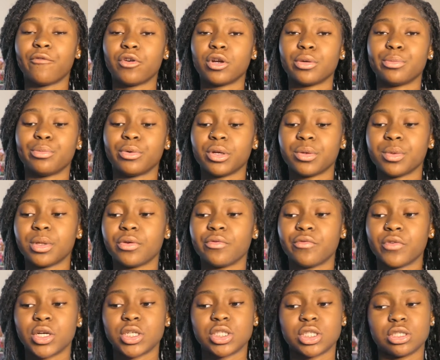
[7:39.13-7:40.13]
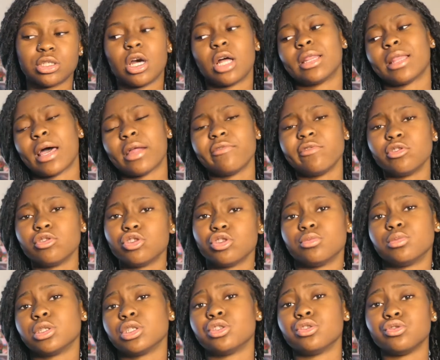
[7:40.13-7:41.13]
premium version. A lot of
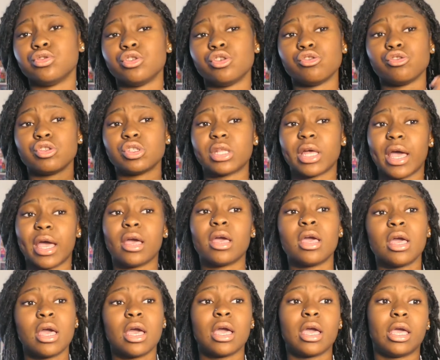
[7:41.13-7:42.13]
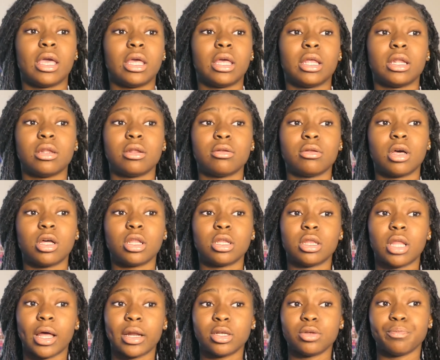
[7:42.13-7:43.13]
YouTubers do use that, and a
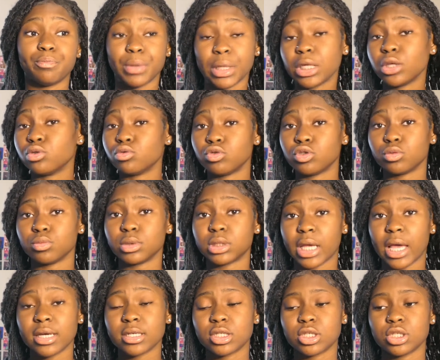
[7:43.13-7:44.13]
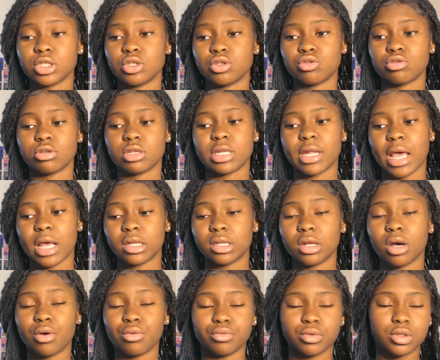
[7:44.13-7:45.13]
lot of big YouTubers actually use it that
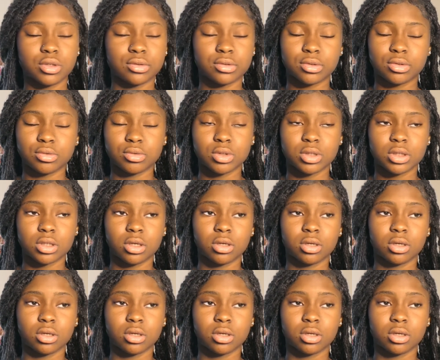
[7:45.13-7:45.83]
don't use